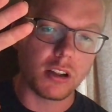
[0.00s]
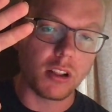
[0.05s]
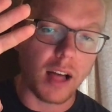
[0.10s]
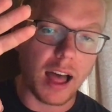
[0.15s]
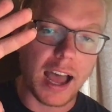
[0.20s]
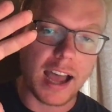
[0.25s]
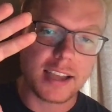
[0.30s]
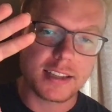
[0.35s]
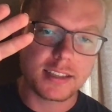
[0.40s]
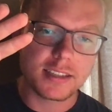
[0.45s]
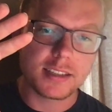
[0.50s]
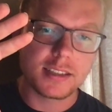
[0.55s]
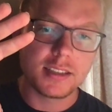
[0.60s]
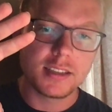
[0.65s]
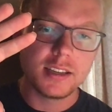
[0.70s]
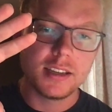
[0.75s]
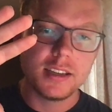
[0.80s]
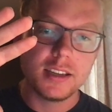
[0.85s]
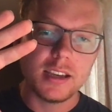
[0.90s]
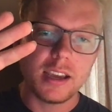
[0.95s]
glass
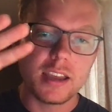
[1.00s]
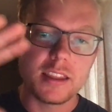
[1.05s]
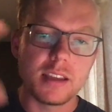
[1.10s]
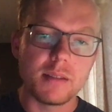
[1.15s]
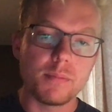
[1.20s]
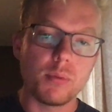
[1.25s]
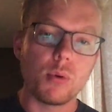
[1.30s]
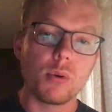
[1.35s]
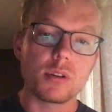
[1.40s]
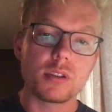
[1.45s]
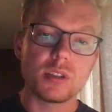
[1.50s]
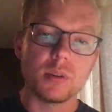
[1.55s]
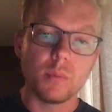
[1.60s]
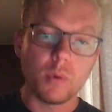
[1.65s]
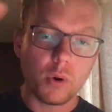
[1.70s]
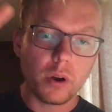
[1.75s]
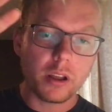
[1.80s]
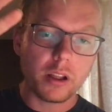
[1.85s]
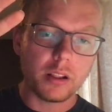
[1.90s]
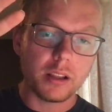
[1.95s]
and then poured some
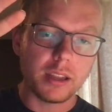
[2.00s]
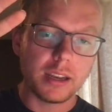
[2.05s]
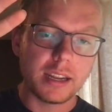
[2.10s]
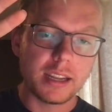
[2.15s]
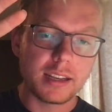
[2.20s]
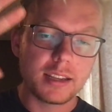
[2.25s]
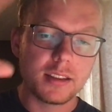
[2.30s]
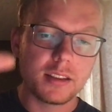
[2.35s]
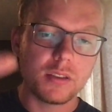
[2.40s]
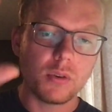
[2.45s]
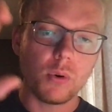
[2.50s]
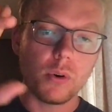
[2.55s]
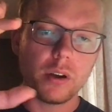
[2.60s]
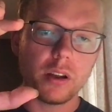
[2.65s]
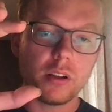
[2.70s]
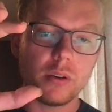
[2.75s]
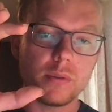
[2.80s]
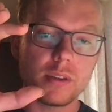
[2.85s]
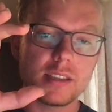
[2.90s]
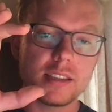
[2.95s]
oil in it, the
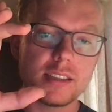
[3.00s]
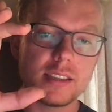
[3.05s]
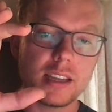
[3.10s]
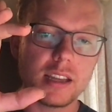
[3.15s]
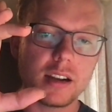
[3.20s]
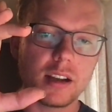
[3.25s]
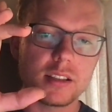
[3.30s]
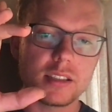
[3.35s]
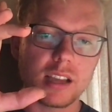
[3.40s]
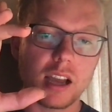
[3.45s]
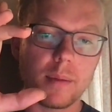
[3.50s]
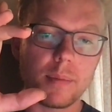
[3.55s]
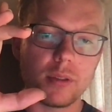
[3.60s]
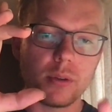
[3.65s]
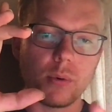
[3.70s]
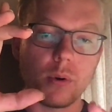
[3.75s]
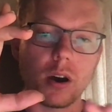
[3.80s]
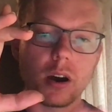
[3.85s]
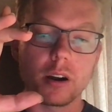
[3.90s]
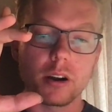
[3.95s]
oil would sit on top of
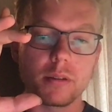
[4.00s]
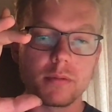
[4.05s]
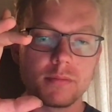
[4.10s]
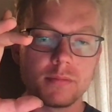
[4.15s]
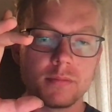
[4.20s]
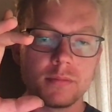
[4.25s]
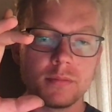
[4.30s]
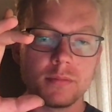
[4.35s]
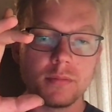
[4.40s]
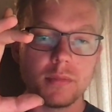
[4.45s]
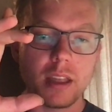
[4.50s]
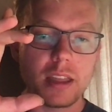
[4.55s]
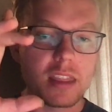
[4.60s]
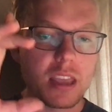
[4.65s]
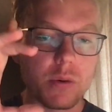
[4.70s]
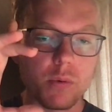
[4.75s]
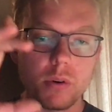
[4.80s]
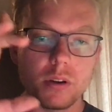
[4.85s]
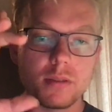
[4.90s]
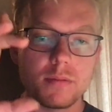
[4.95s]
the water and
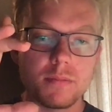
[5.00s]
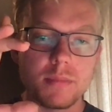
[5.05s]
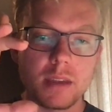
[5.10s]
they wouldn't